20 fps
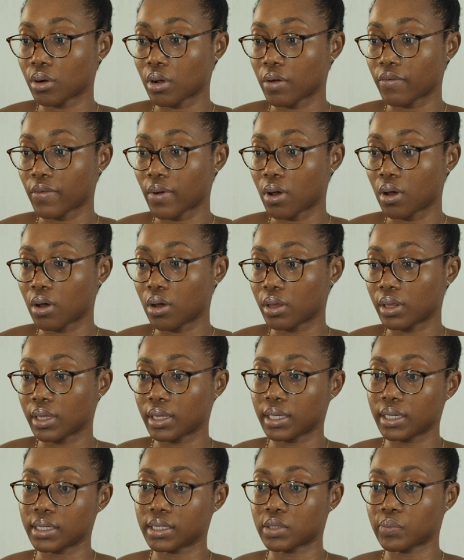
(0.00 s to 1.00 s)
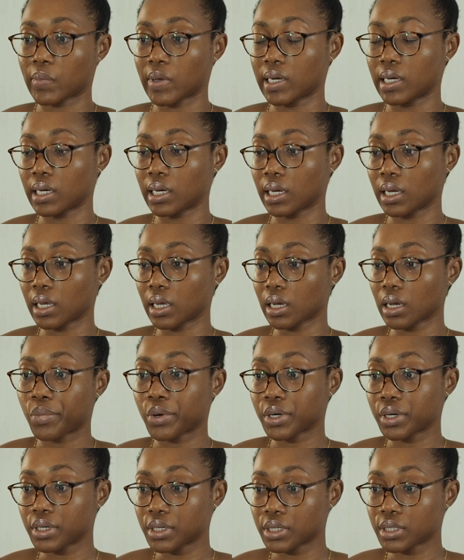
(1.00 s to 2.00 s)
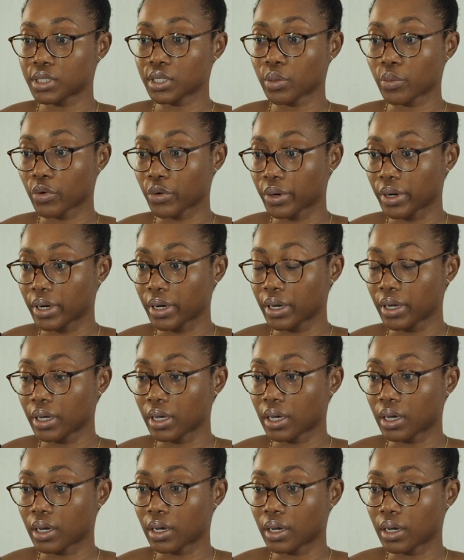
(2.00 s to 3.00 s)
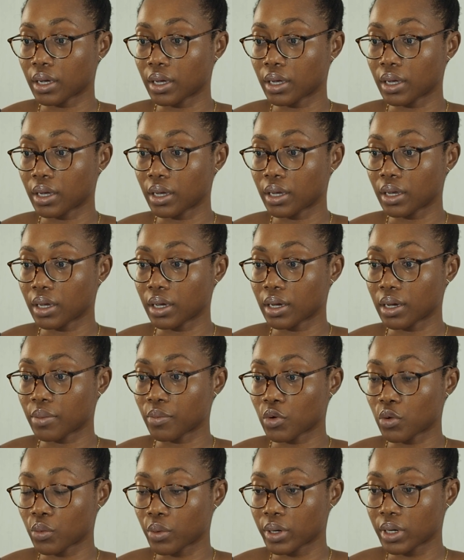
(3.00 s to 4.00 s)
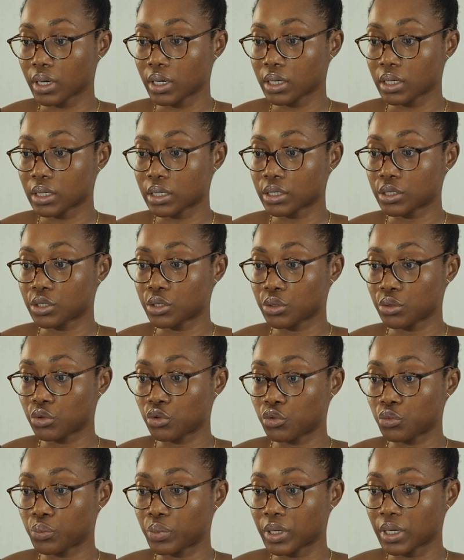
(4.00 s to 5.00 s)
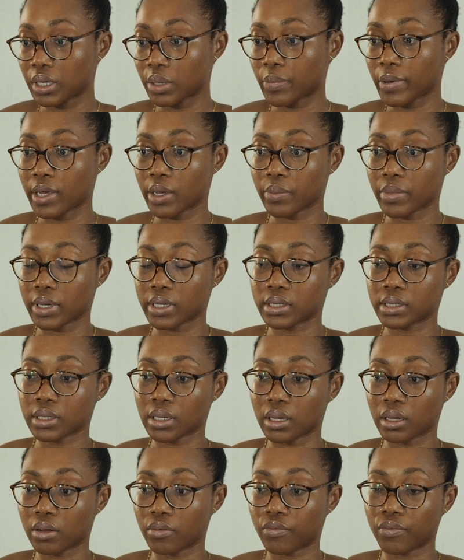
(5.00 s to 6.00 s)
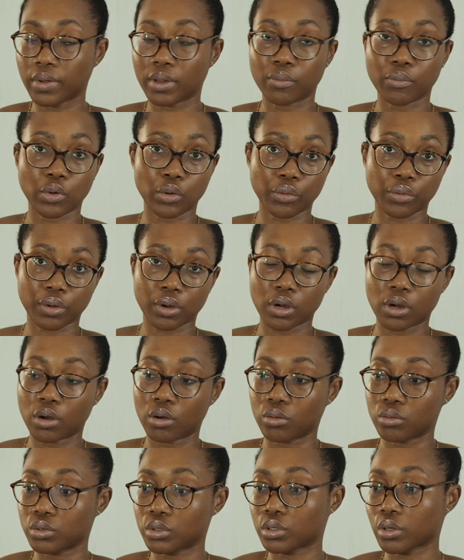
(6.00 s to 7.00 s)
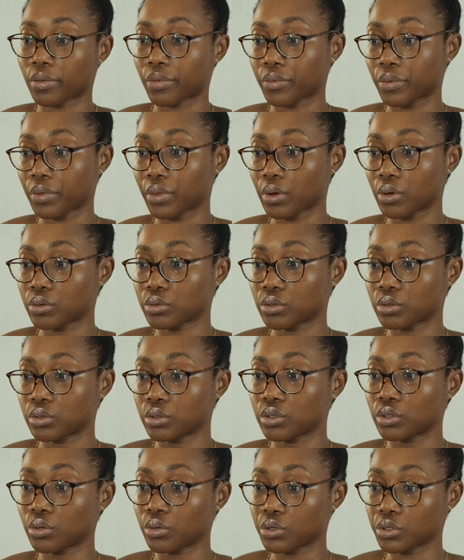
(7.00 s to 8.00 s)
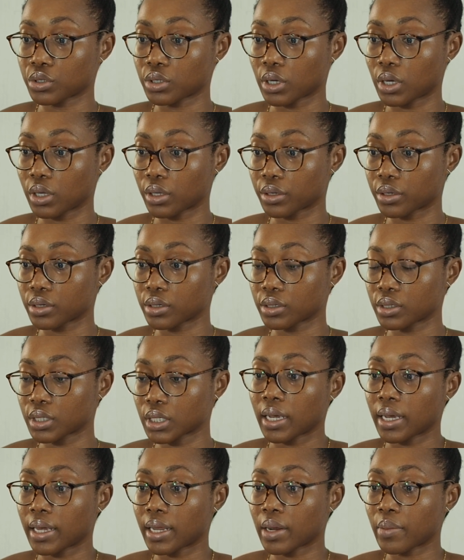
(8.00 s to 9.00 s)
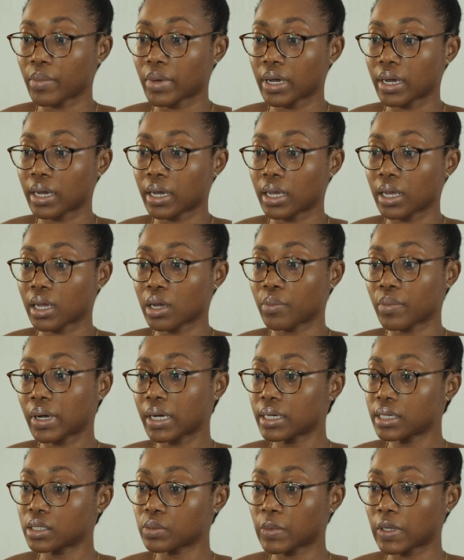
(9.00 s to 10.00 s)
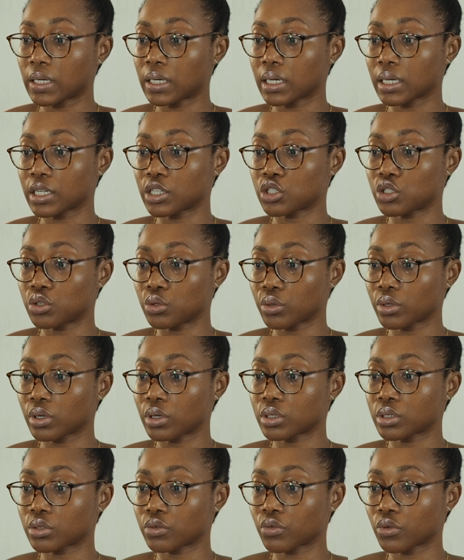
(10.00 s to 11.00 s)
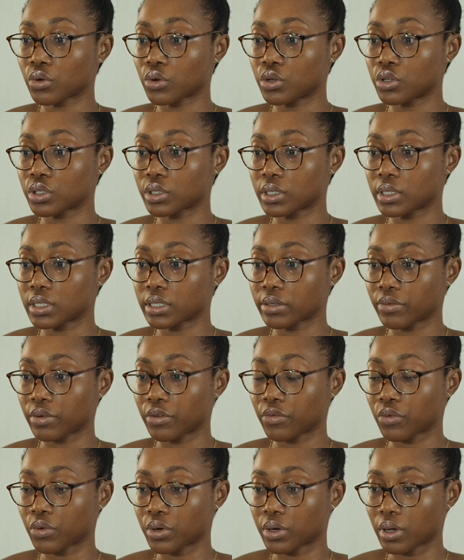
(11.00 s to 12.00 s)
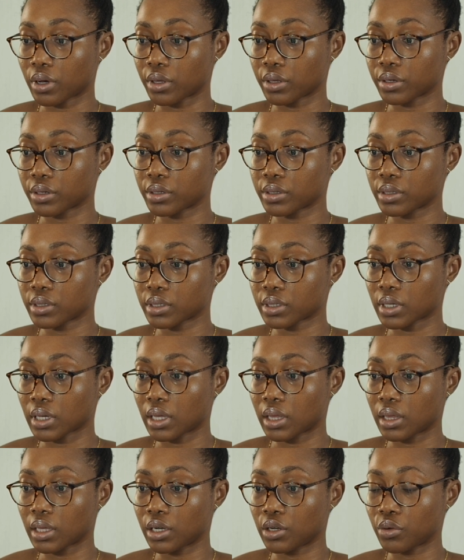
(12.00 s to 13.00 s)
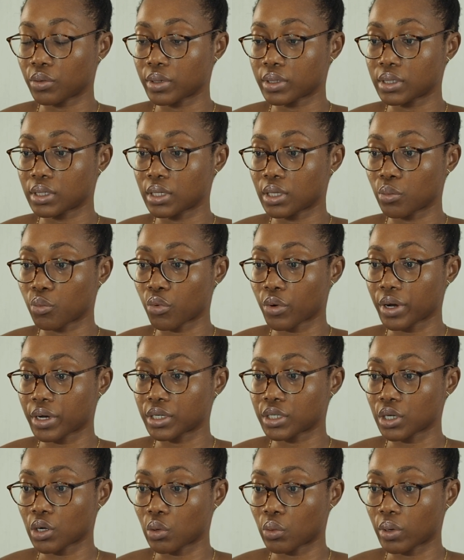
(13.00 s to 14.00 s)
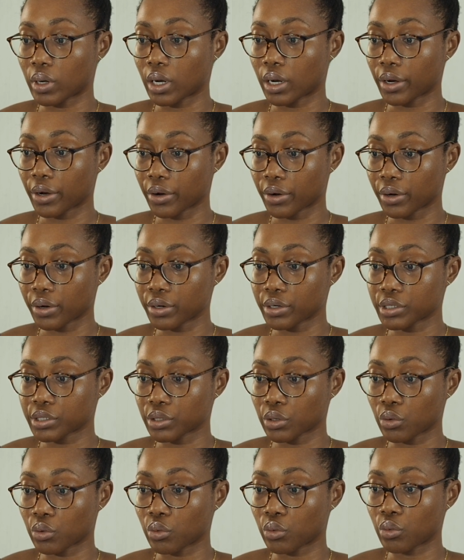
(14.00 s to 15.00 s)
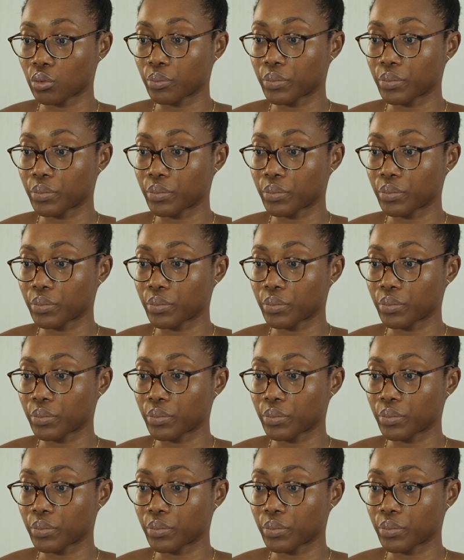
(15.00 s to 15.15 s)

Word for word: of all the spending but in summary I am going to to be paying myself in both accounts $3,200 and my combined spending is $2,474 and then you can see the breakdown here. So